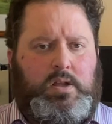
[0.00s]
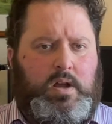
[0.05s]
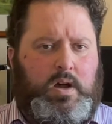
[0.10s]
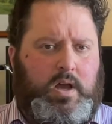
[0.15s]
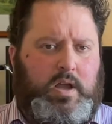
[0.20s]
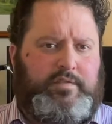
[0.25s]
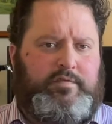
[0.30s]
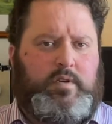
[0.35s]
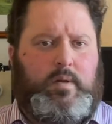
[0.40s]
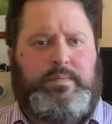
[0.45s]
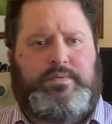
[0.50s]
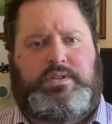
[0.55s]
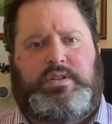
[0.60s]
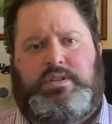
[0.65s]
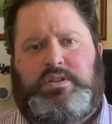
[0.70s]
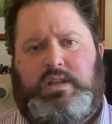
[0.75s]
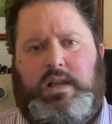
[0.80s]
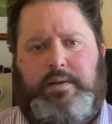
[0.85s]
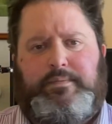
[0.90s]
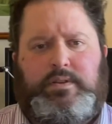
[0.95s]
Hi everyone, this is
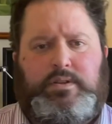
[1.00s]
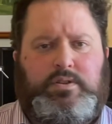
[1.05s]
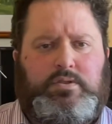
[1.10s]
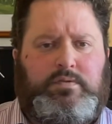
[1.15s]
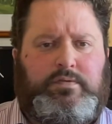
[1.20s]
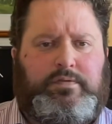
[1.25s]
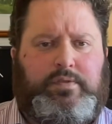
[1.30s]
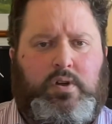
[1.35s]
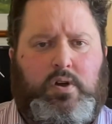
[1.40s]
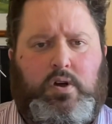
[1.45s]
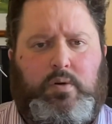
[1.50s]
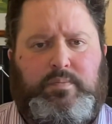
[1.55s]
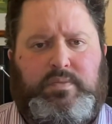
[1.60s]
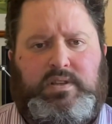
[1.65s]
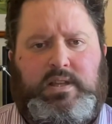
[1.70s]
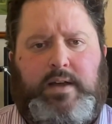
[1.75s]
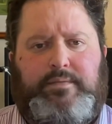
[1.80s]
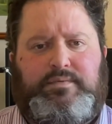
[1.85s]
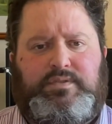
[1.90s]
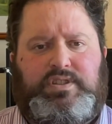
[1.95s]
Gavin from
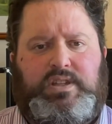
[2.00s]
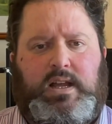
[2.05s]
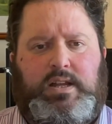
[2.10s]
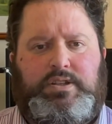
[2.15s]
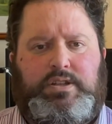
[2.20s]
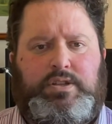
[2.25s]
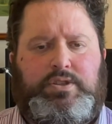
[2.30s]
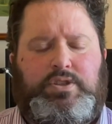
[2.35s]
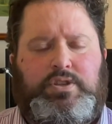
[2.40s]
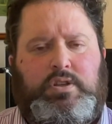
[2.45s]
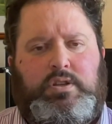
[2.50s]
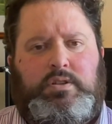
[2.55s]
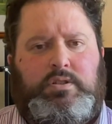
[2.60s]
Gavin's Gadgets.